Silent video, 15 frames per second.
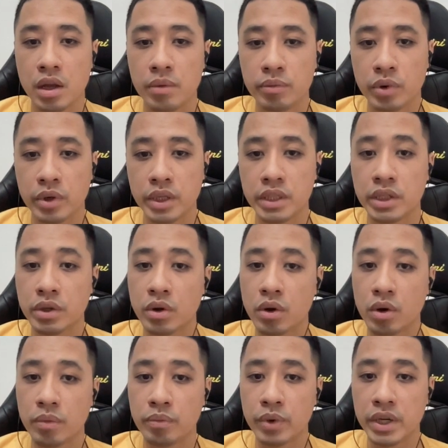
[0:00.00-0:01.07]

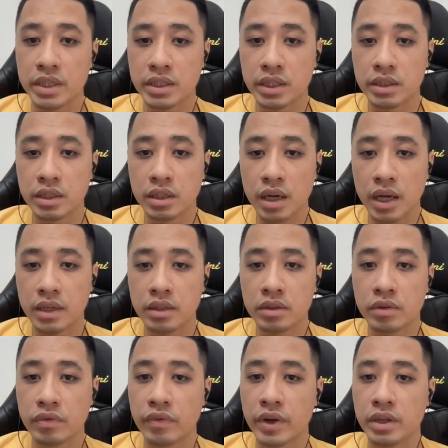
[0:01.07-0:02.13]
political prisoners under the
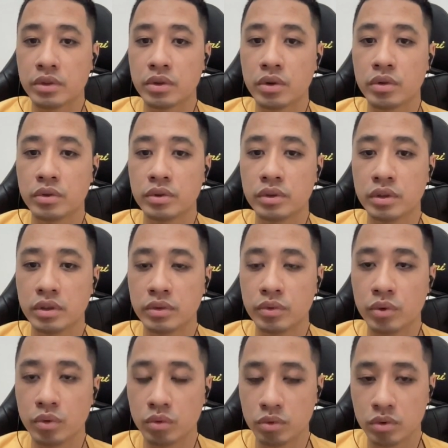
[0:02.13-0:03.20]
French colonial
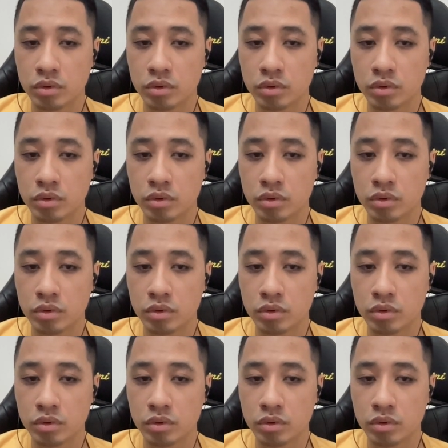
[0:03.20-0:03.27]
rules.